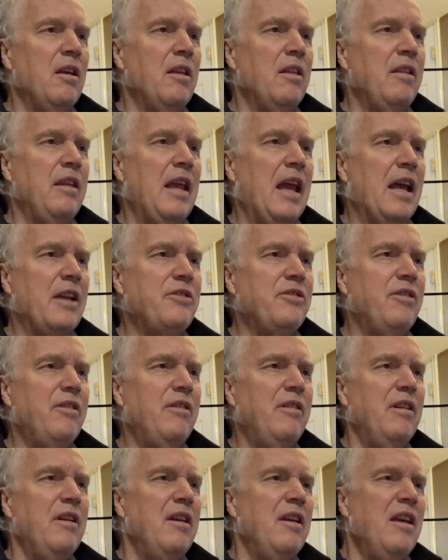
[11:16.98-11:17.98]
The answer?
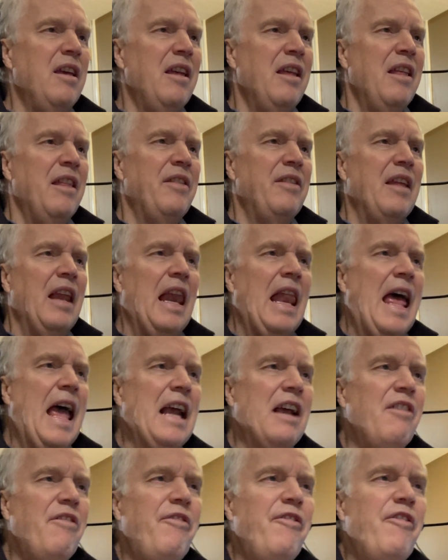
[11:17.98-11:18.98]
The
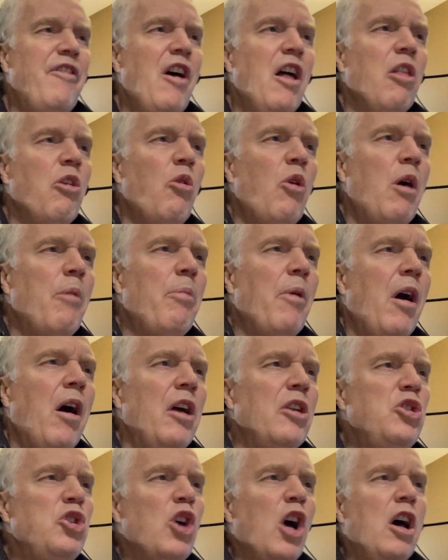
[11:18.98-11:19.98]
lack of follow-up
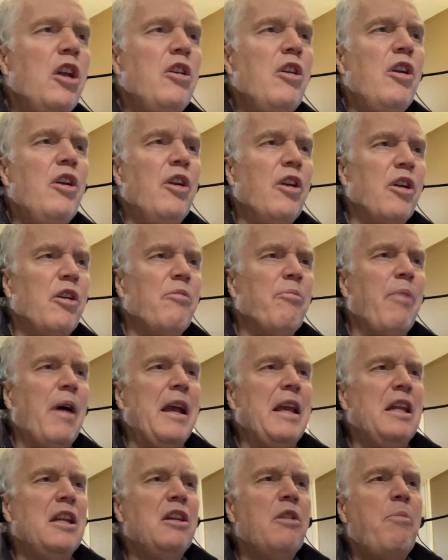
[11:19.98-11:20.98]
on John Hurt by
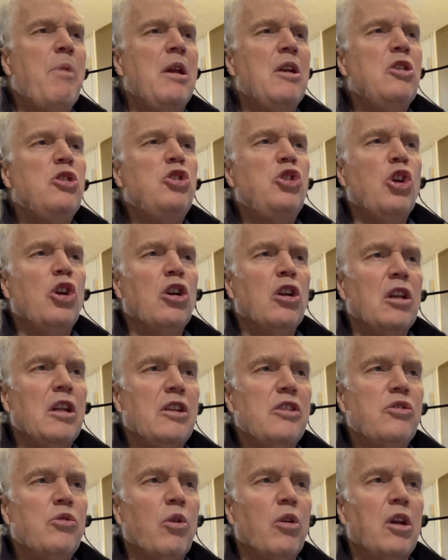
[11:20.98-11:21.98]
independent
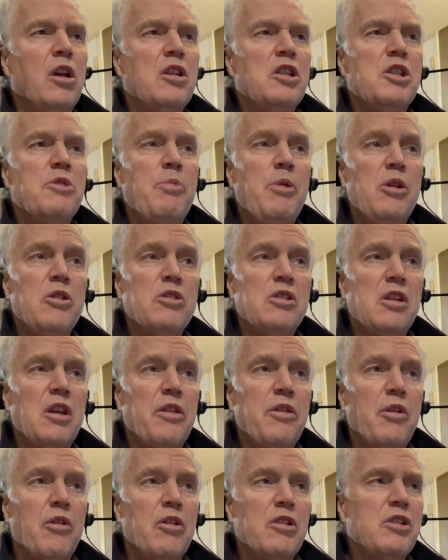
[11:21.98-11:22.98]
journalists or conspiracy
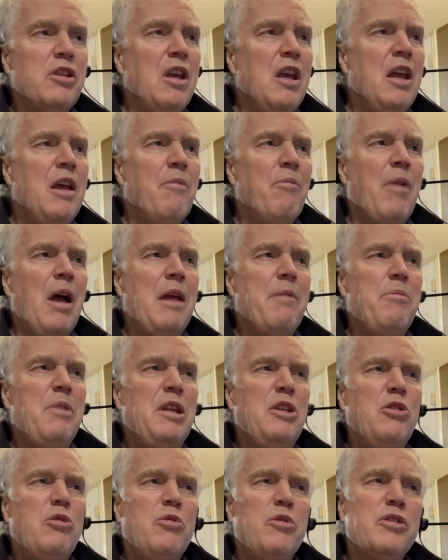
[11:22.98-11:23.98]
theorists might be
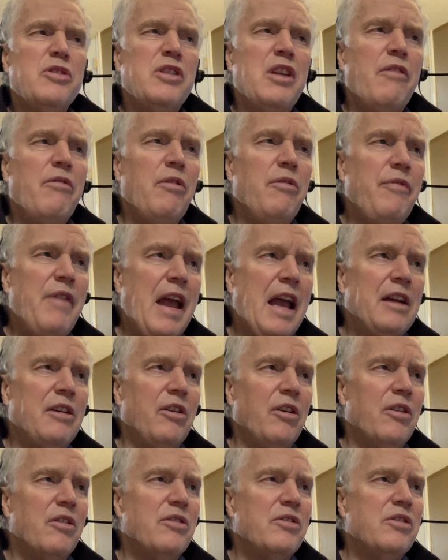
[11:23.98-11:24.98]
due to several
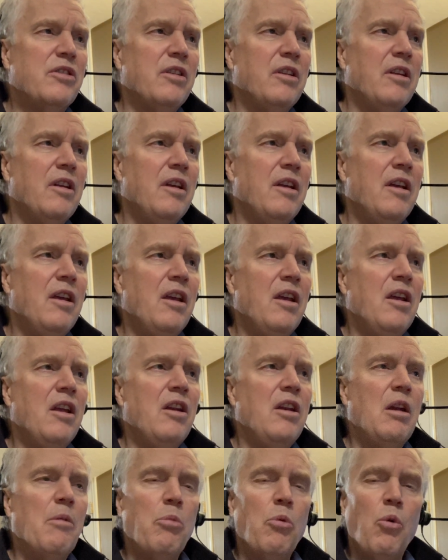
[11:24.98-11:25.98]
factors.
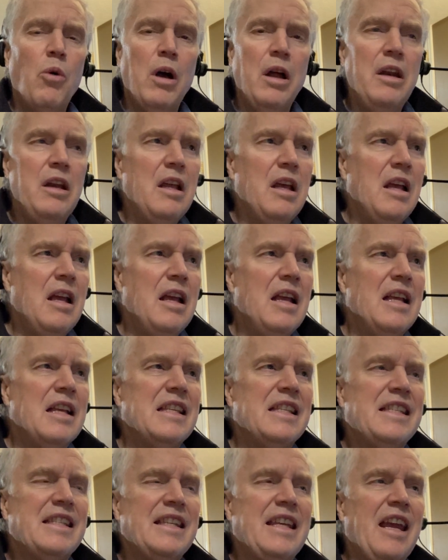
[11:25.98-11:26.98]
Number one,
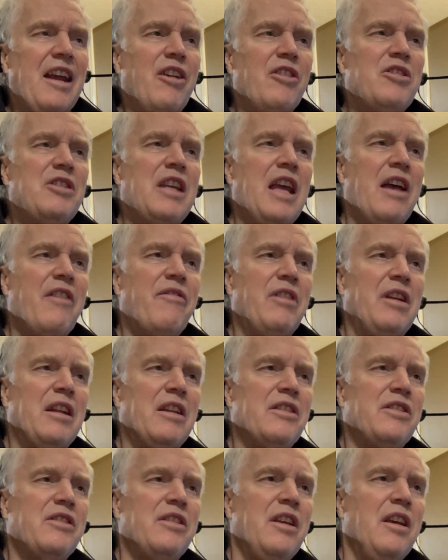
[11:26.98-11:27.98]
scarce
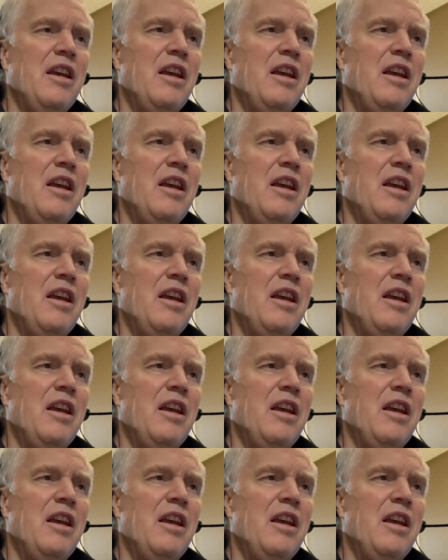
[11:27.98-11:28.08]
evidence.